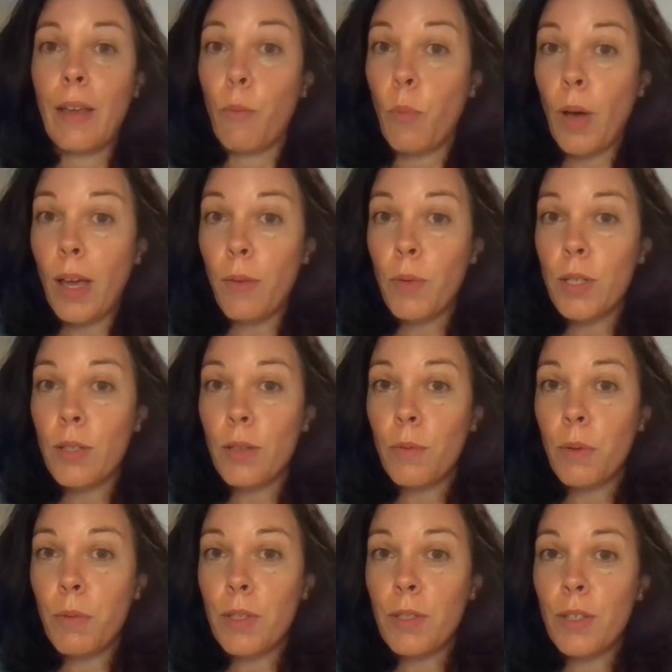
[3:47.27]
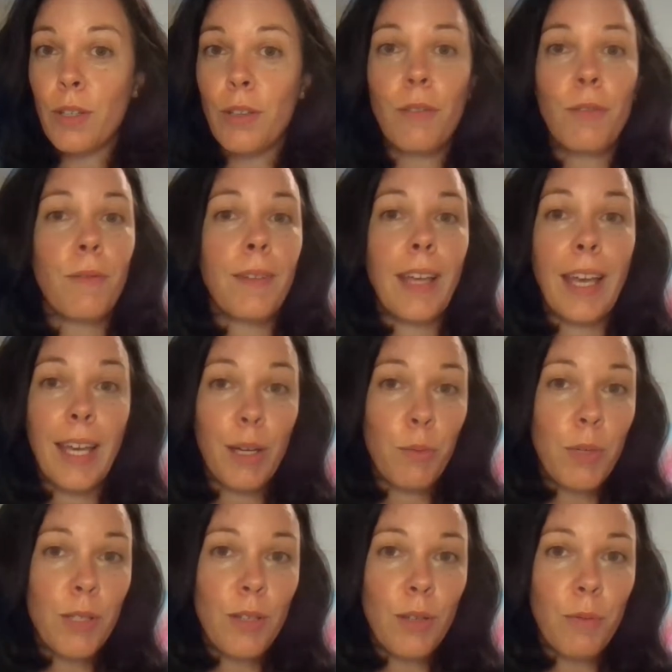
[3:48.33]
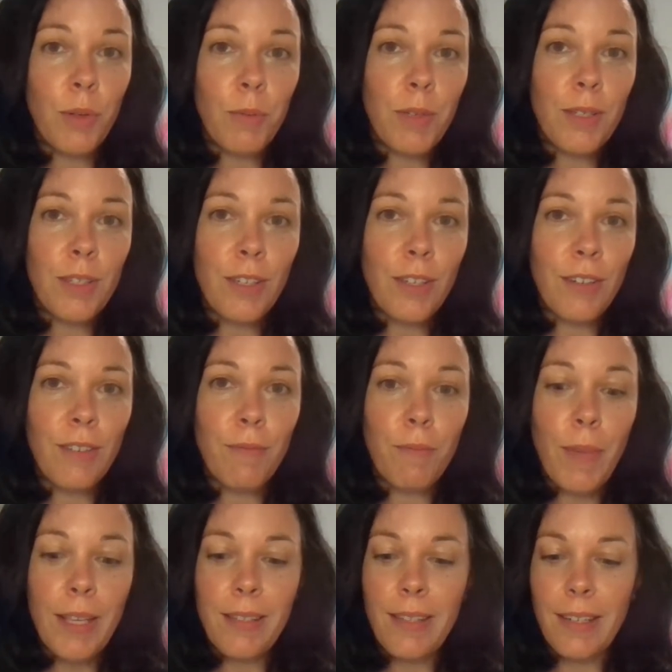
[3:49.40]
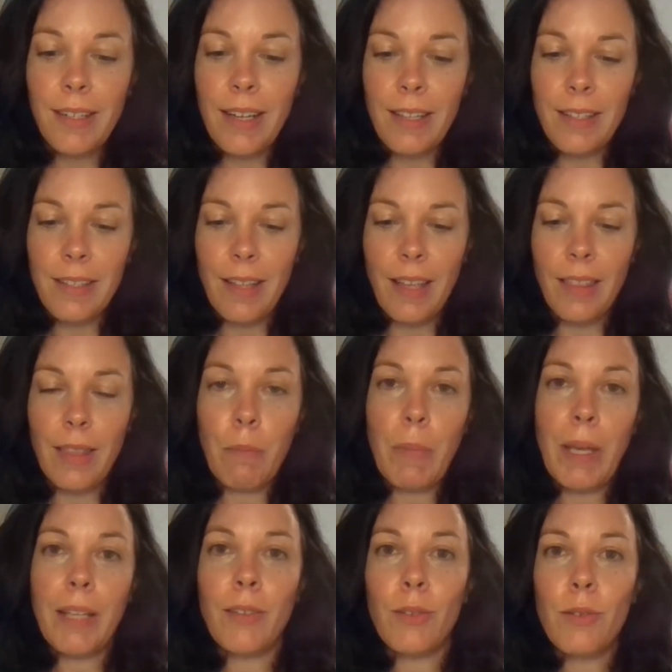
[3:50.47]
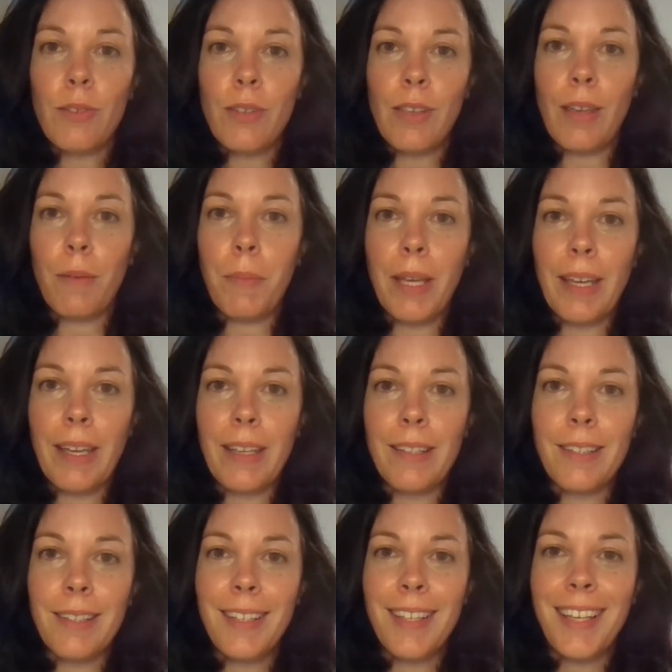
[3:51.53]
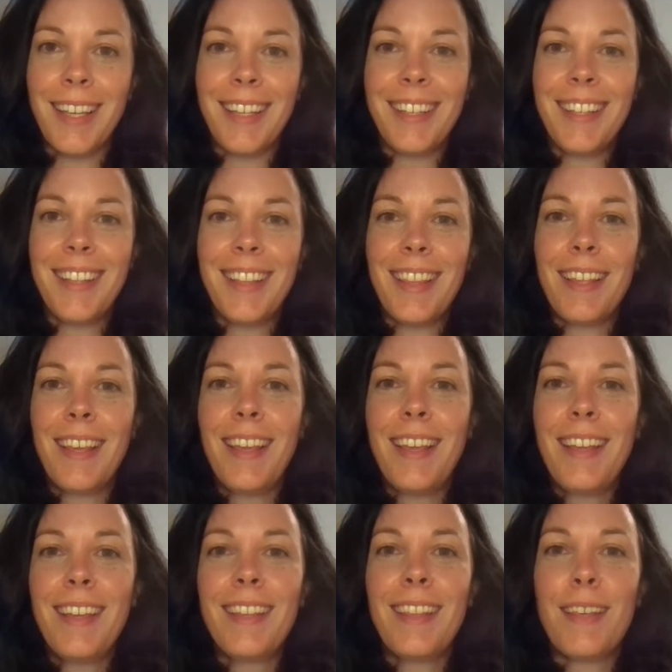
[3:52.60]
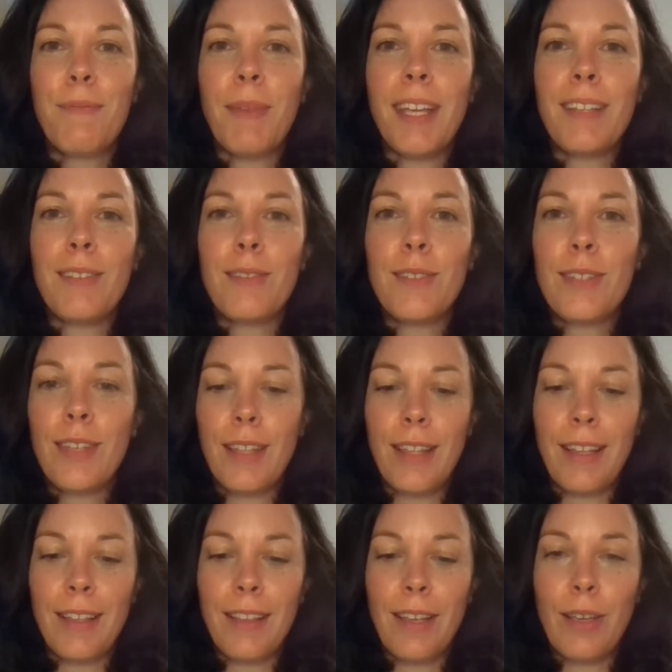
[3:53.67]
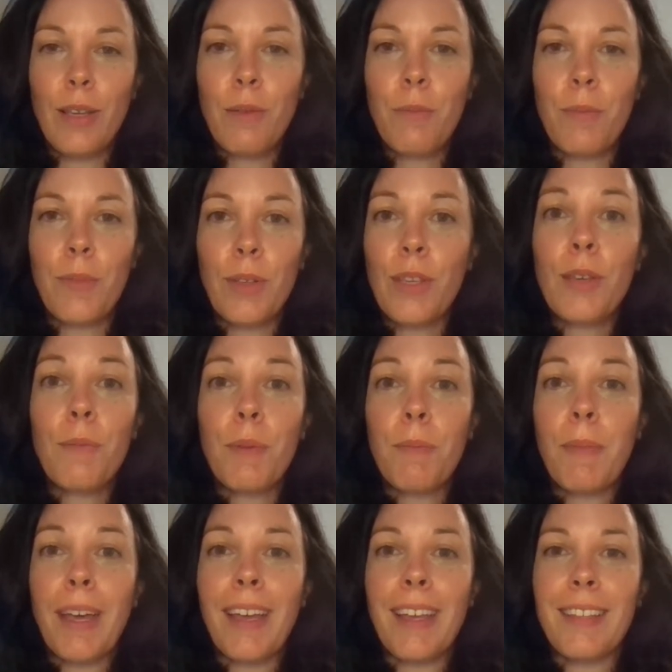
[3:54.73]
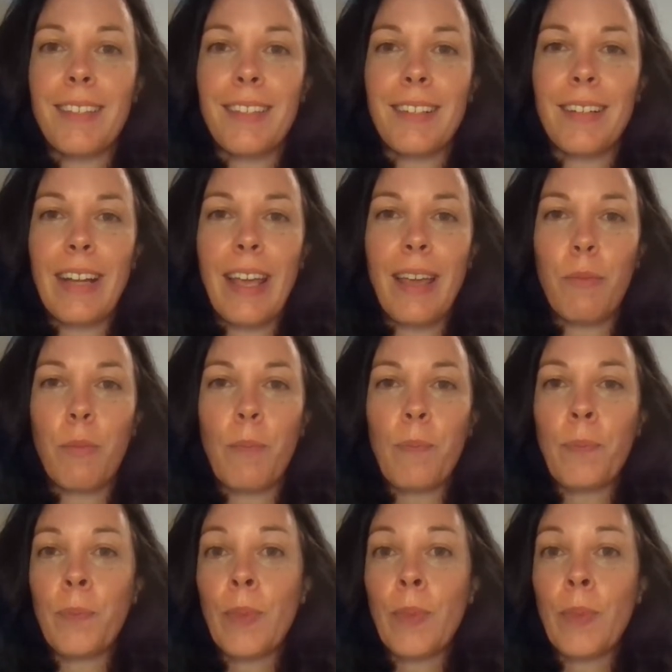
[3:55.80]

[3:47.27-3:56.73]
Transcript: why we do what we do, how we do what we do. Basically, it's like the manual to your mind, the manual to the human mind, and